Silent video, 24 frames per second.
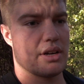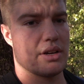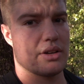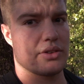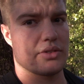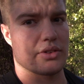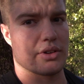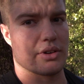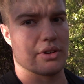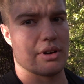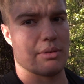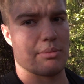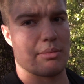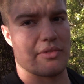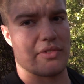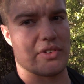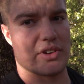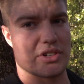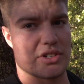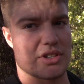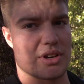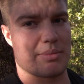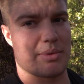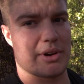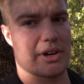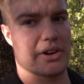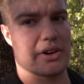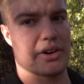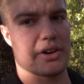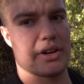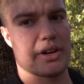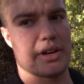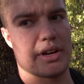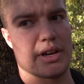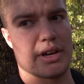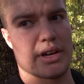so I'm gonna finish up here
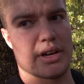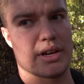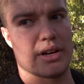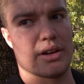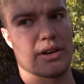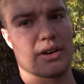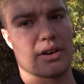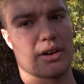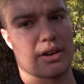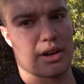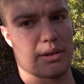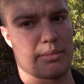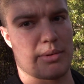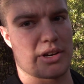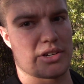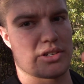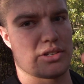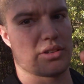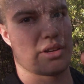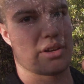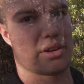and I'll get back to you